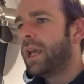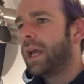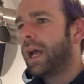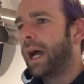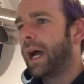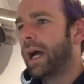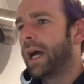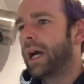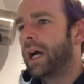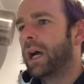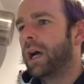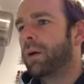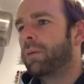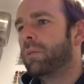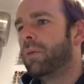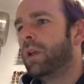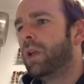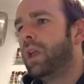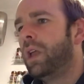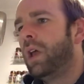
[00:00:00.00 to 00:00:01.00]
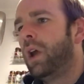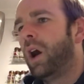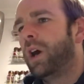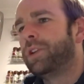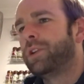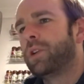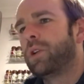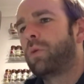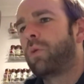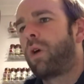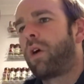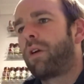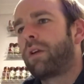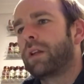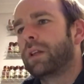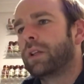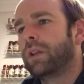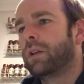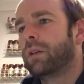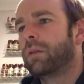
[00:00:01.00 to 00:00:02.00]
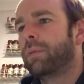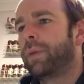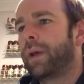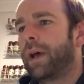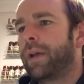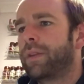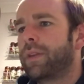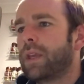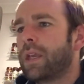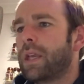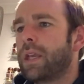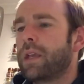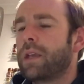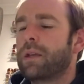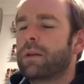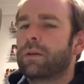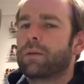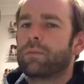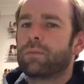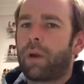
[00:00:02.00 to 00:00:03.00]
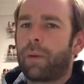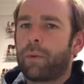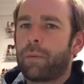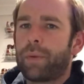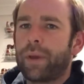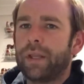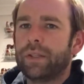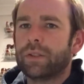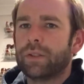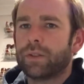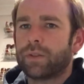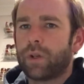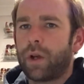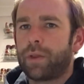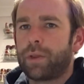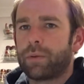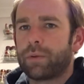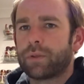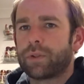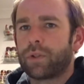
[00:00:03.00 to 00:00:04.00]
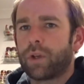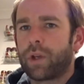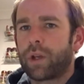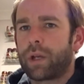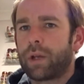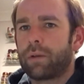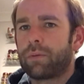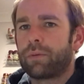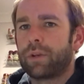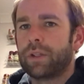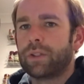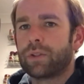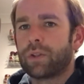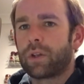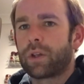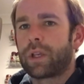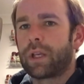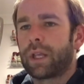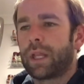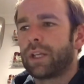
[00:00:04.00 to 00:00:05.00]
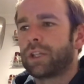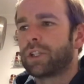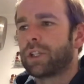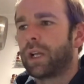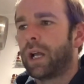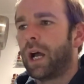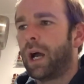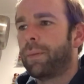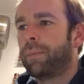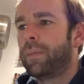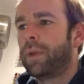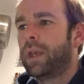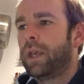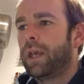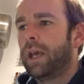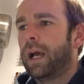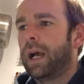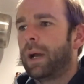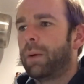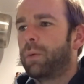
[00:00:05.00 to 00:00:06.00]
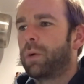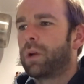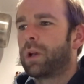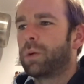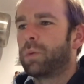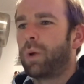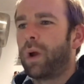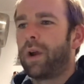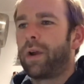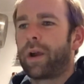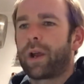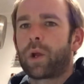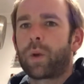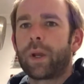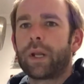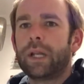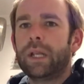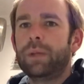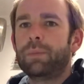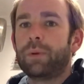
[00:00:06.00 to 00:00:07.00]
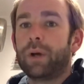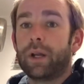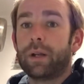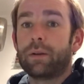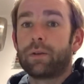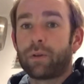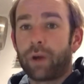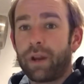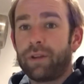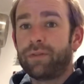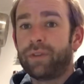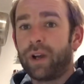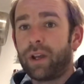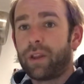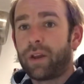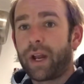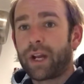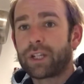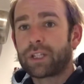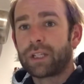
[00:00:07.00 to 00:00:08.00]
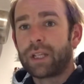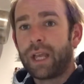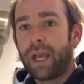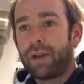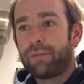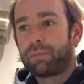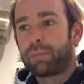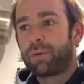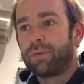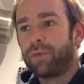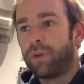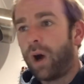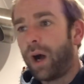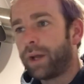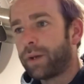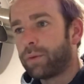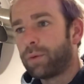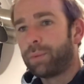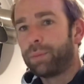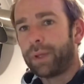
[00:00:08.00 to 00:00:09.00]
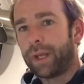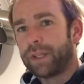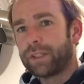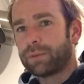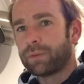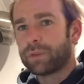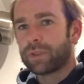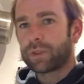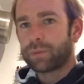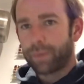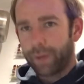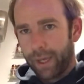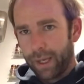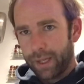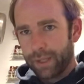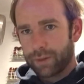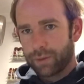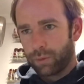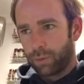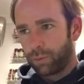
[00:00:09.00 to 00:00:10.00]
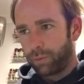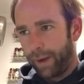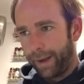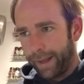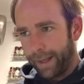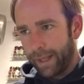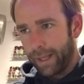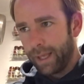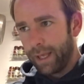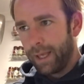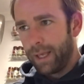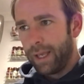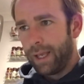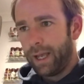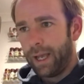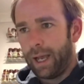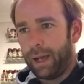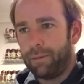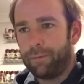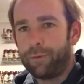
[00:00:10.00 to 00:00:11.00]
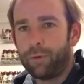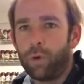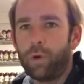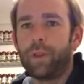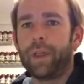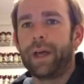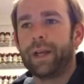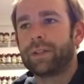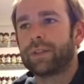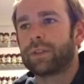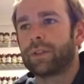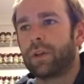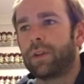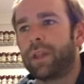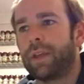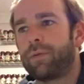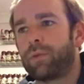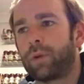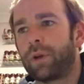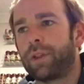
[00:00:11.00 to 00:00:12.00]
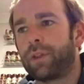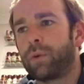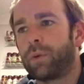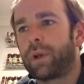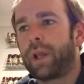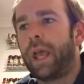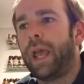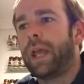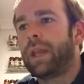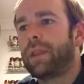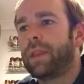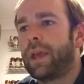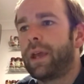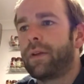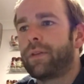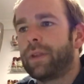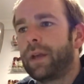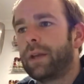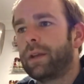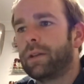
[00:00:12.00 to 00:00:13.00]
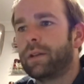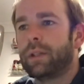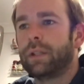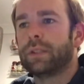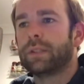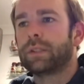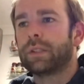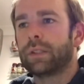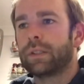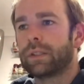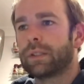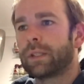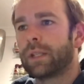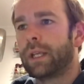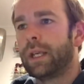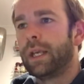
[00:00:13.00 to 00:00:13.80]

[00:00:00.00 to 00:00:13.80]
I do worry a little about the rubber piece inside the recirculation arm, could wear out quickly, but Grainfather actually have provided replacement spares already for that, so they've already thought ahead there in that instance.